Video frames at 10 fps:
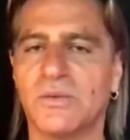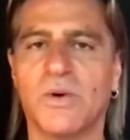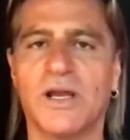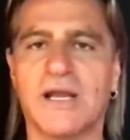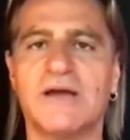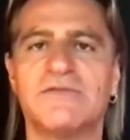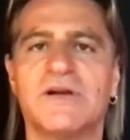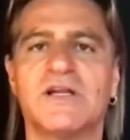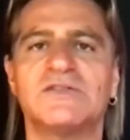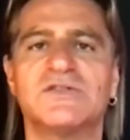whatever
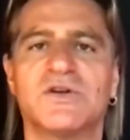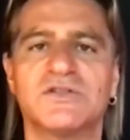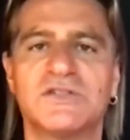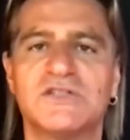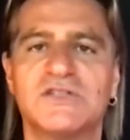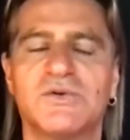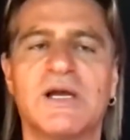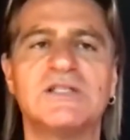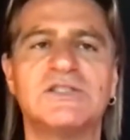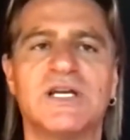is your
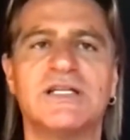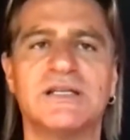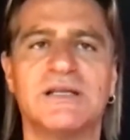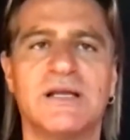situation,